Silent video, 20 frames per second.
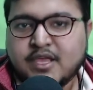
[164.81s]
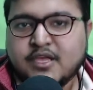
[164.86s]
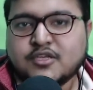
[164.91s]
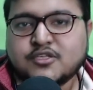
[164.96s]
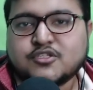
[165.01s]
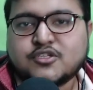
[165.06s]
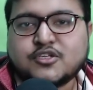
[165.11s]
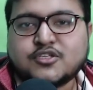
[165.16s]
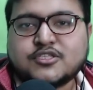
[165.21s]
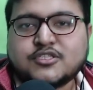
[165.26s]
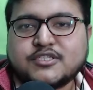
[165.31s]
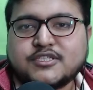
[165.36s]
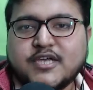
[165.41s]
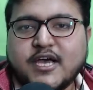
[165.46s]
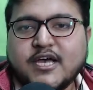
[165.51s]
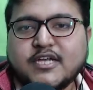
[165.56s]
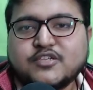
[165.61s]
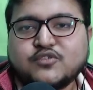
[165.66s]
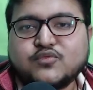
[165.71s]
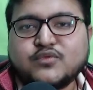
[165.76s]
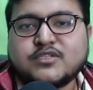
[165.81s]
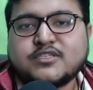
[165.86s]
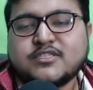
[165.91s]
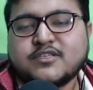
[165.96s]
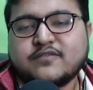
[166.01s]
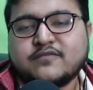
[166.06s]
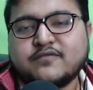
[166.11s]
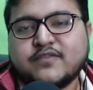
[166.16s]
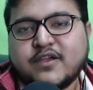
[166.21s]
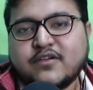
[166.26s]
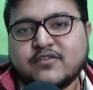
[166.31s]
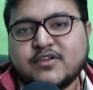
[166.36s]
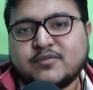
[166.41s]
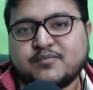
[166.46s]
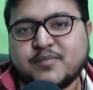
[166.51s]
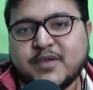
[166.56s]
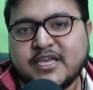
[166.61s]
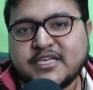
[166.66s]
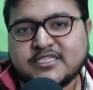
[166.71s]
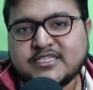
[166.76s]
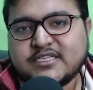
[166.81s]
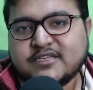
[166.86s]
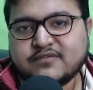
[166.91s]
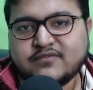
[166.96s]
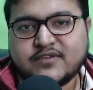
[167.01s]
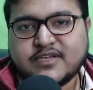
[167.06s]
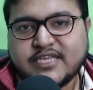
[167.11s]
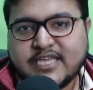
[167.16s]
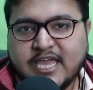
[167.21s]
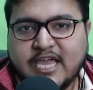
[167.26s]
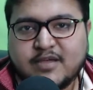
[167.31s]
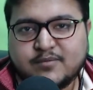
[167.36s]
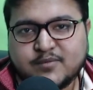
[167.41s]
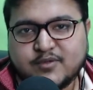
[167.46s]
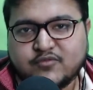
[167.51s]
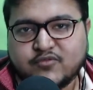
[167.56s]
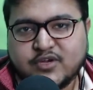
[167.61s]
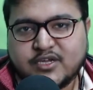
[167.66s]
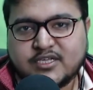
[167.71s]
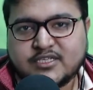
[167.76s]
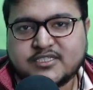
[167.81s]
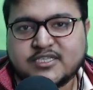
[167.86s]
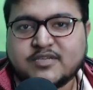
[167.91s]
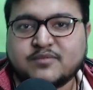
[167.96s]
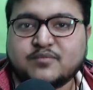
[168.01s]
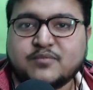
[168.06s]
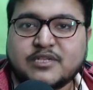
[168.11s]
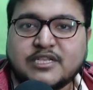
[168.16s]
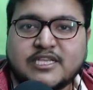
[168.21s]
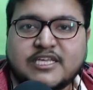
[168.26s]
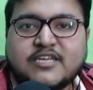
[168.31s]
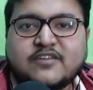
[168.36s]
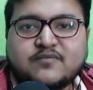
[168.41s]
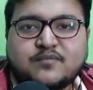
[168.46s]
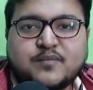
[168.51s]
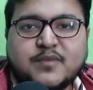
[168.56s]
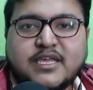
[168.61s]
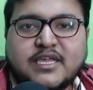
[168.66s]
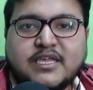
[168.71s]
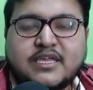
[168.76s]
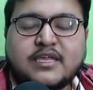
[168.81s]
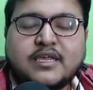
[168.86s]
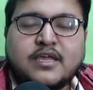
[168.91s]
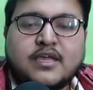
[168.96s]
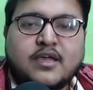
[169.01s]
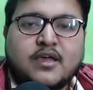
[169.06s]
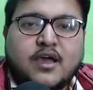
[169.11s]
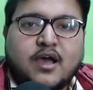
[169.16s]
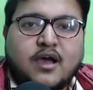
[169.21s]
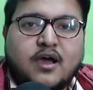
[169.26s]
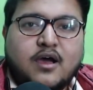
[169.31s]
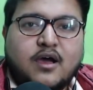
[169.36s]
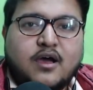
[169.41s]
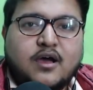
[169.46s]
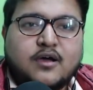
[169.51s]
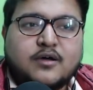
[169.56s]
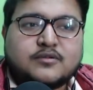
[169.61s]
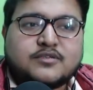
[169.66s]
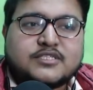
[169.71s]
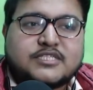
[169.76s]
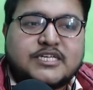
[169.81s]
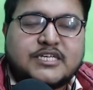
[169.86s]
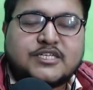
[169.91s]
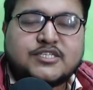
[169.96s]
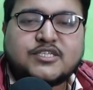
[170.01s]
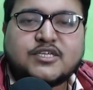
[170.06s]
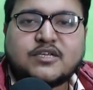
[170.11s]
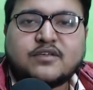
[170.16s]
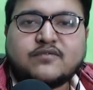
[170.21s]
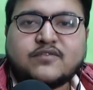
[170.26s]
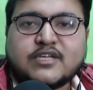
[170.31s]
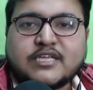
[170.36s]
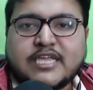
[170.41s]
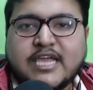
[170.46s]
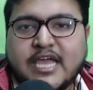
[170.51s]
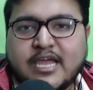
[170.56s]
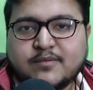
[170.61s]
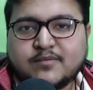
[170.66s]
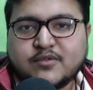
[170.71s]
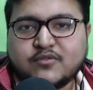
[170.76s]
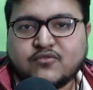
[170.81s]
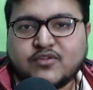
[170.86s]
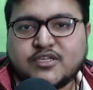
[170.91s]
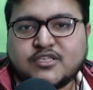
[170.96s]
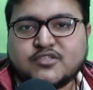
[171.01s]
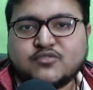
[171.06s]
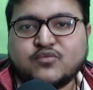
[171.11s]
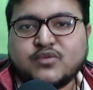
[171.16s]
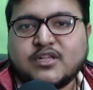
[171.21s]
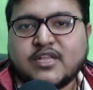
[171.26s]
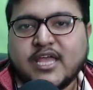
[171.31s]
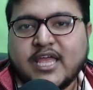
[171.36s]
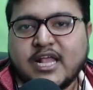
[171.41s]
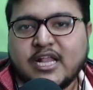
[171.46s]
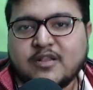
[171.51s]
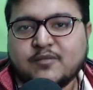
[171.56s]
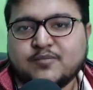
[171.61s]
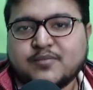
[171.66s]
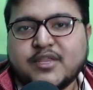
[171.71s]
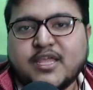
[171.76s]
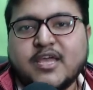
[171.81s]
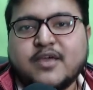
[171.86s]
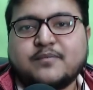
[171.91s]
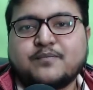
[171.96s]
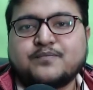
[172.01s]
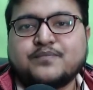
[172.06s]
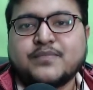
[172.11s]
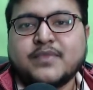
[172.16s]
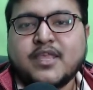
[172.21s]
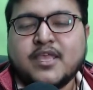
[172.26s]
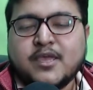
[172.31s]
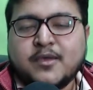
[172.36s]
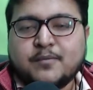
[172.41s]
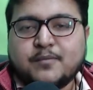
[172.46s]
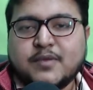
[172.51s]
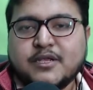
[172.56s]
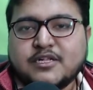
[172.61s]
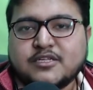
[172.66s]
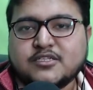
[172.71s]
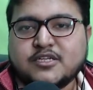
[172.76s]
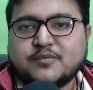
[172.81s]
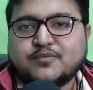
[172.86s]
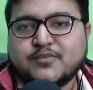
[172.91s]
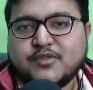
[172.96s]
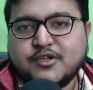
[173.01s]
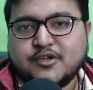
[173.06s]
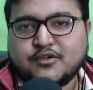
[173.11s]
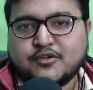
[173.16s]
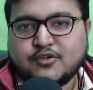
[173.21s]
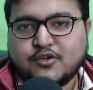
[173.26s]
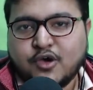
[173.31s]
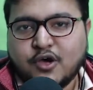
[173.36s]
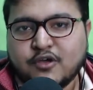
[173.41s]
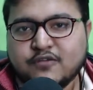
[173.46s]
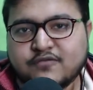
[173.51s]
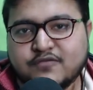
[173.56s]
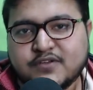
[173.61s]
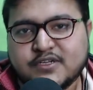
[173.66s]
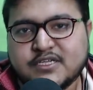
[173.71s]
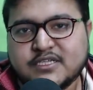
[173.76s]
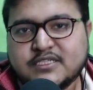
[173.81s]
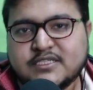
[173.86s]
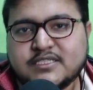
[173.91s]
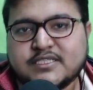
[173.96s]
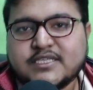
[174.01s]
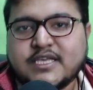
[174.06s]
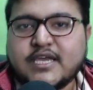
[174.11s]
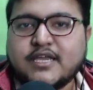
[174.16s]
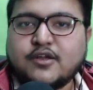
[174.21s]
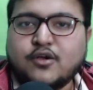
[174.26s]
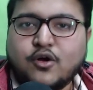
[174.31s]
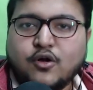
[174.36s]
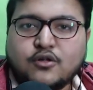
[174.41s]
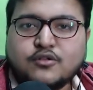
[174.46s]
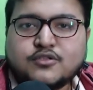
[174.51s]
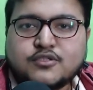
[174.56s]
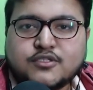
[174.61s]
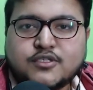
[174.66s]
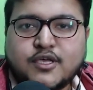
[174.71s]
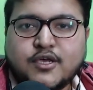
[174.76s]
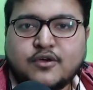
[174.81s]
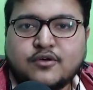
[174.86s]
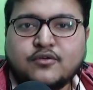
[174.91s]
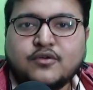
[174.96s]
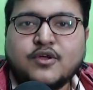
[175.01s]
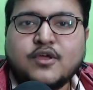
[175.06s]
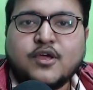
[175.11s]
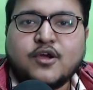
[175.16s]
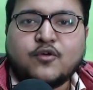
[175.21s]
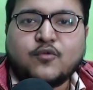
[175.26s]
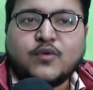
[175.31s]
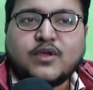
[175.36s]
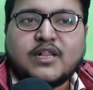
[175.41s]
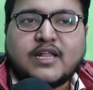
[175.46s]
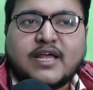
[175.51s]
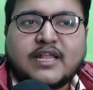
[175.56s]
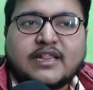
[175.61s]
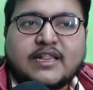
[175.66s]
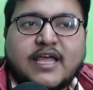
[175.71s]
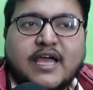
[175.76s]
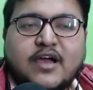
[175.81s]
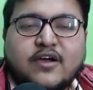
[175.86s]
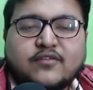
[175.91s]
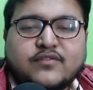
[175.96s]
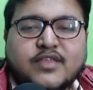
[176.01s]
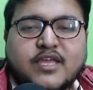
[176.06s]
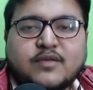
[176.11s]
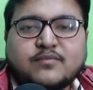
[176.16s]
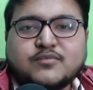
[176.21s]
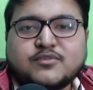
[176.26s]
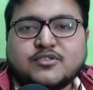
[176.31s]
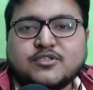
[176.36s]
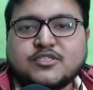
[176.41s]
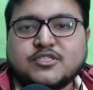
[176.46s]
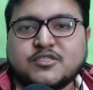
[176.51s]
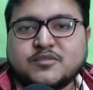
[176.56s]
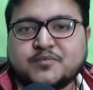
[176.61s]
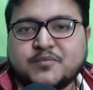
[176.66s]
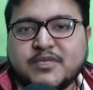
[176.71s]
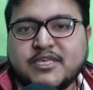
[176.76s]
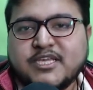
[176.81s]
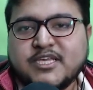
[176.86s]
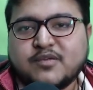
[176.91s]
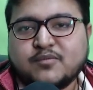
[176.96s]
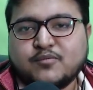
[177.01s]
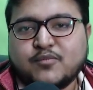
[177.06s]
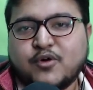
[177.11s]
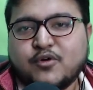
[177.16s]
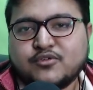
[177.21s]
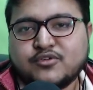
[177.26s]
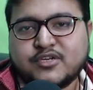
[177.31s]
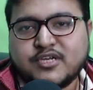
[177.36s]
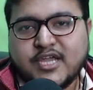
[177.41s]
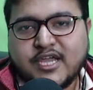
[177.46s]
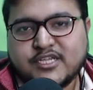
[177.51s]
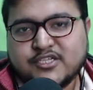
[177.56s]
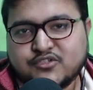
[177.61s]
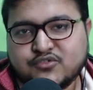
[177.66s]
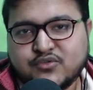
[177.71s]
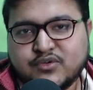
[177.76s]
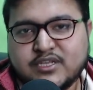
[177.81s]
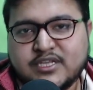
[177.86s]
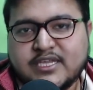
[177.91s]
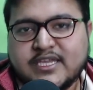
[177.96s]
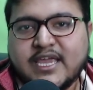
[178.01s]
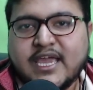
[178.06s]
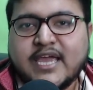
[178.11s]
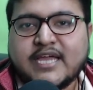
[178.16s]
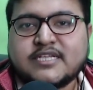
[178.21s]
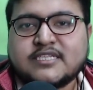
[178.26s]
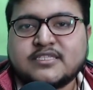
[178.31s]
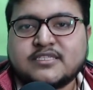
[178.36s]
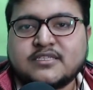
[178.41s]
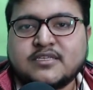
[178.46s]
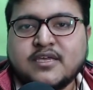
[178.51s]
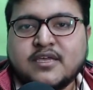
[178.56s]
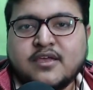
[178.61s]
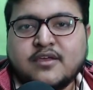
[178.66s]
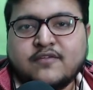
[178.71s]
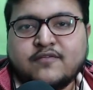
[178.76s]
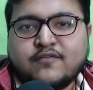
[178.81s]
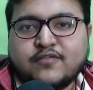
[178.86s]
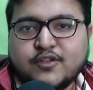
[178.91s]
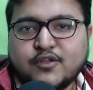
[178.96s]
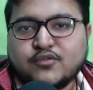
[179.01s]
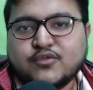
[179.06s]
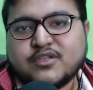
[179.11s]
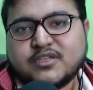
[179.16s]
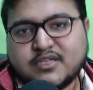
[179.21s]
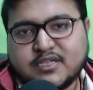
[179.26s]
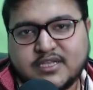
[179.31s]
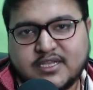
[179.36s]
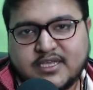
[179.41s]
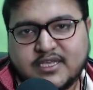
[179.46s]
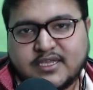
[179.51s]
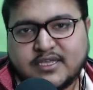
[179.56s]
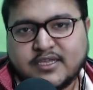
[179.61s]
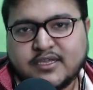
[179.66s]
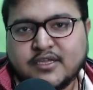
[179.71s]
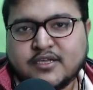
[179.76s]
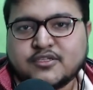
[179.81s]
So start with some very basic vocabularies, and believe me, teaching vocabularies will help them build up their confidence and also will allow them to speak more naturally and fluently.